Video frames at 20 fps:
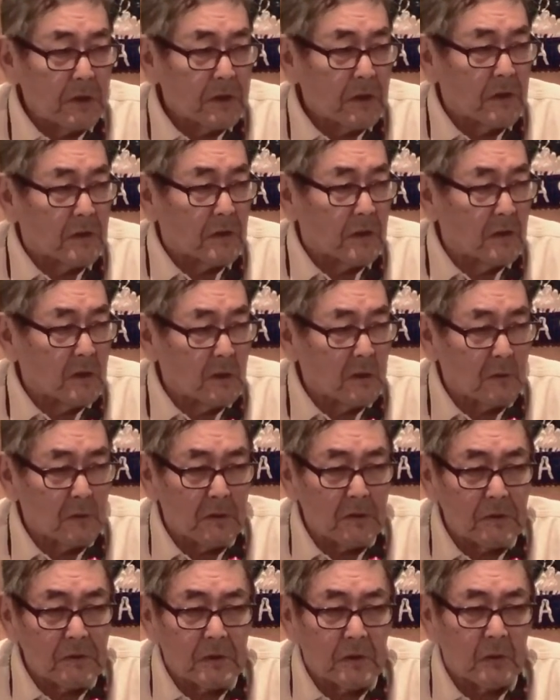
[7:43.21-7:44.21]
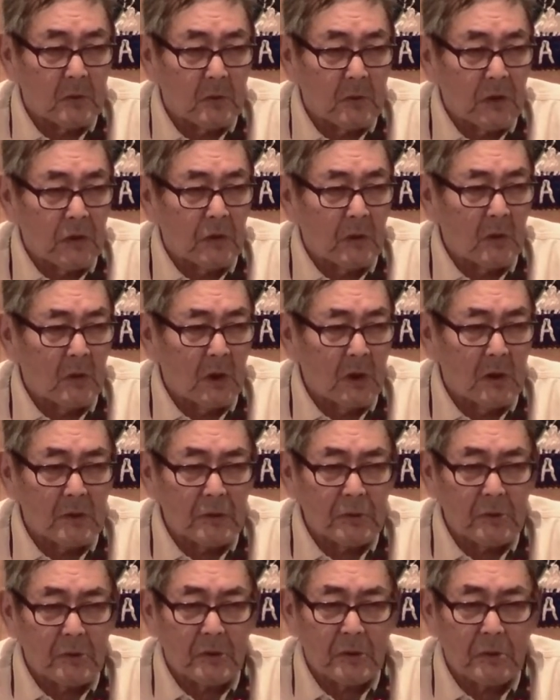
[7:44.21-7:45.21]
English and we know how to
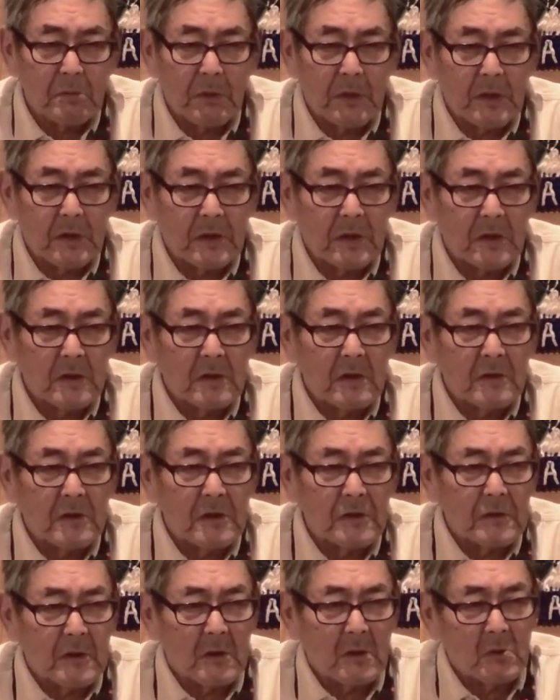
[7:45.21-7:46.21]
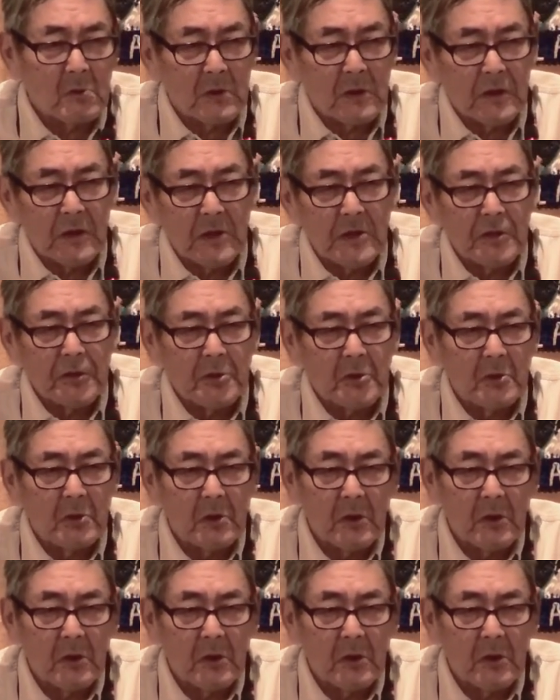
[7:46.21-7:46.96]
speak English. Now we need to